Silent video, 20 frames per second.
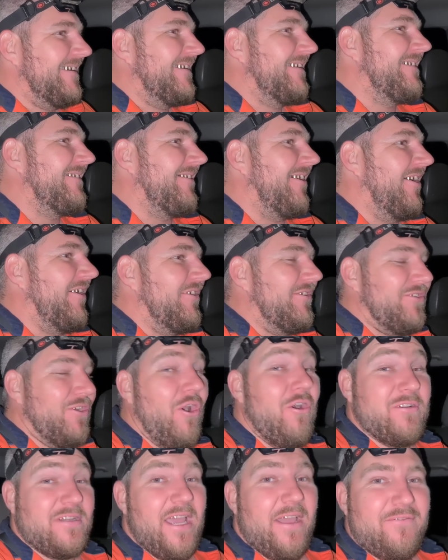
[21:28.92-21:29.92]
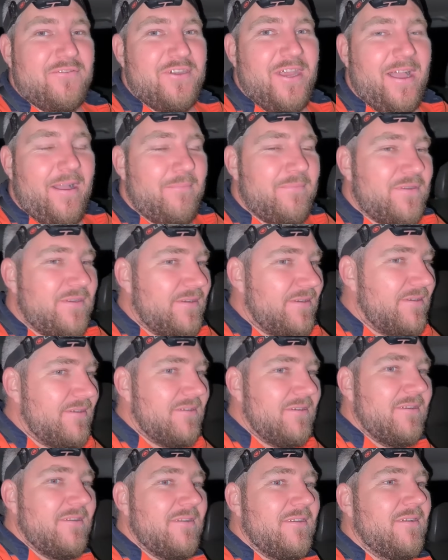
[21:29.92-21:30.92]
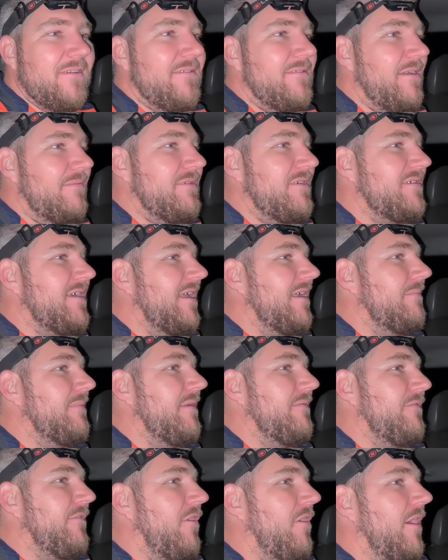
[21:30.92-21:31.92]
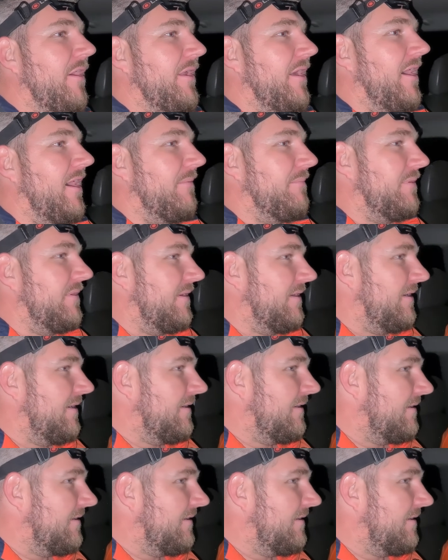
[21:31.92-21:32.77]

Right, the dogs have jumped. I'm just getting a bit fired up here.